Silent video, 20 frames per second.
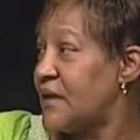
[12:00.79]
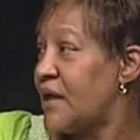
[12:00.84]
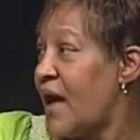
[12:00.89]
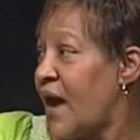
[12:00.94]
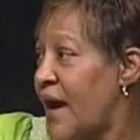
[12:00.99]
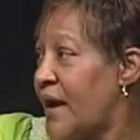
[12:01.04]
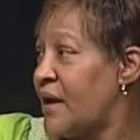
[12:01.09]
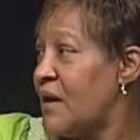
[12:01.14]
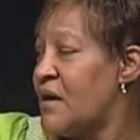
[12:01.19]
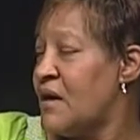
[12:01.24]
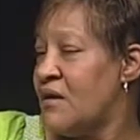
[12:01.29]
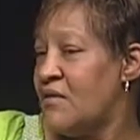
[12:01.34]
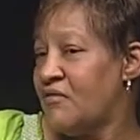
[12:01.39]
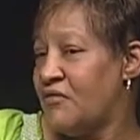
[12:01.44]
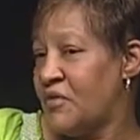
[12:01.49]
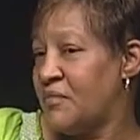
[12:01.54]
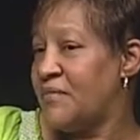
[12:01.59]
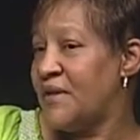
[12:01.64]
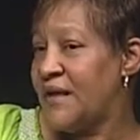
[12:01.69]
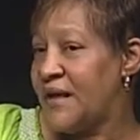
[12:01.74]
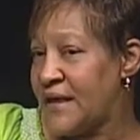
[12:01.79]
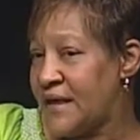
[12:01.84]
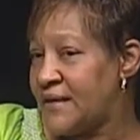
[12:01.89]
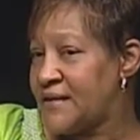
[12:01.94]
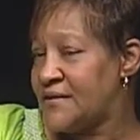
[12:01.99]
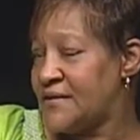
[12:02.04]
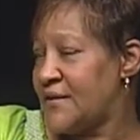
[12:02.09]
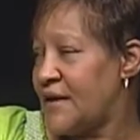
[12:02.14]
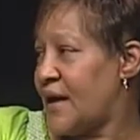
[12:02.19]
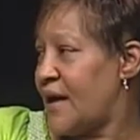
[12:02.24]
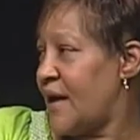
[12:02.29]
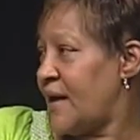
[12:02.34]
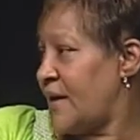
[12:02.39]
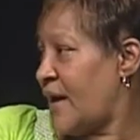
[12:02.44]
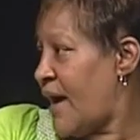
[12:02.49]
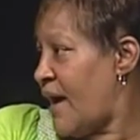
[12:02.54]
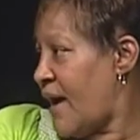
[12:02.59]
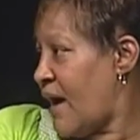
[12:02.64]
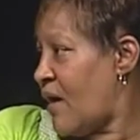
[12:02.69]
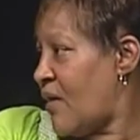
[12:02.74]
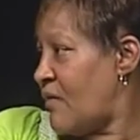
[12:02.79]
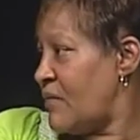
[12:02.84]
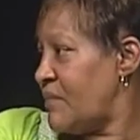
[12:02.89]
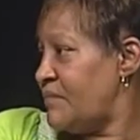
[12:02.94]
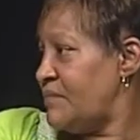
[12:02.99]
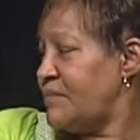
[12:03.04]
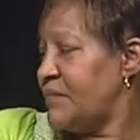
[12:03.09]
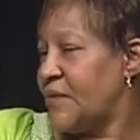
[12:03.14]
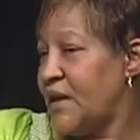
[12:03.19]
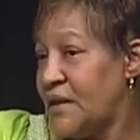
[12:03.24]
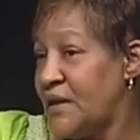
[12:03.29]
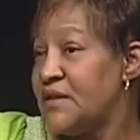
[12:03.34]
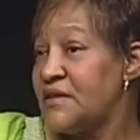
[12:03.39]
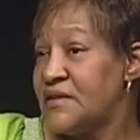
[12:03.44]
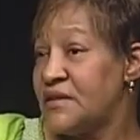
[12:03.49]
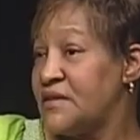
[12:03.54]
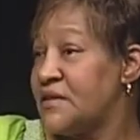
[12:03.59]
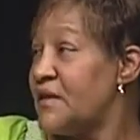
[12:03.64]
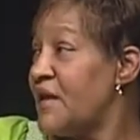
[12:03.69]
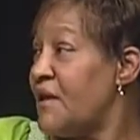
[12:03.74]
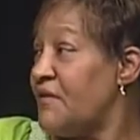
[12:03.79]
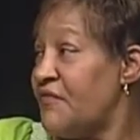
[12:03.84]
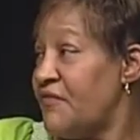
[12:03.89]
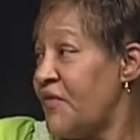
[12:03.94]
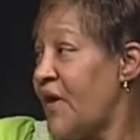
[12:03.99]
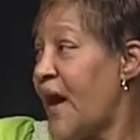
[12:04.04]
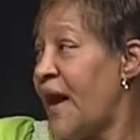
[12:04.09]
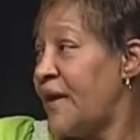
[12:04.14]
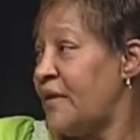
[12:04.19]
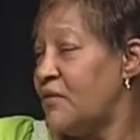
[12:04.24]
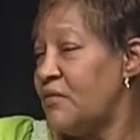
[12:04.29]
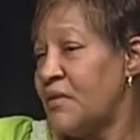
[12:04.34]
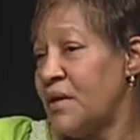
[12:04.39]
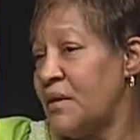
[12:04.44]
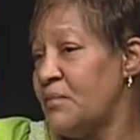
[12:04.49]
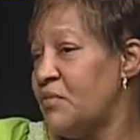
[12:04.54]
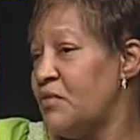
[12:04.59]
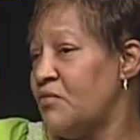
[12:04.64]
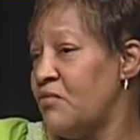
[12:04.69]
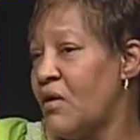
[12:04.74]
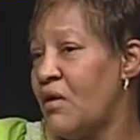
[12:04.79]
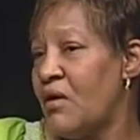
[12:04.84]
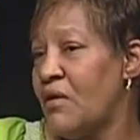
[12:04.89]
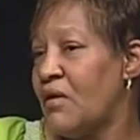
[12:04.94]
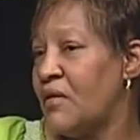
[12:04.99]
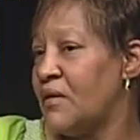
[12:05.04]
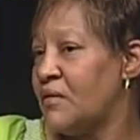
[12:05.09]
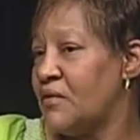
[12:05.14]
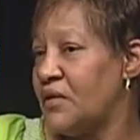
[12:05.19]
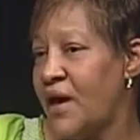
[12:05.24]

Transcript: like from the inside out. Mm -hmm. And it's a tough fight. Don't get me wrong.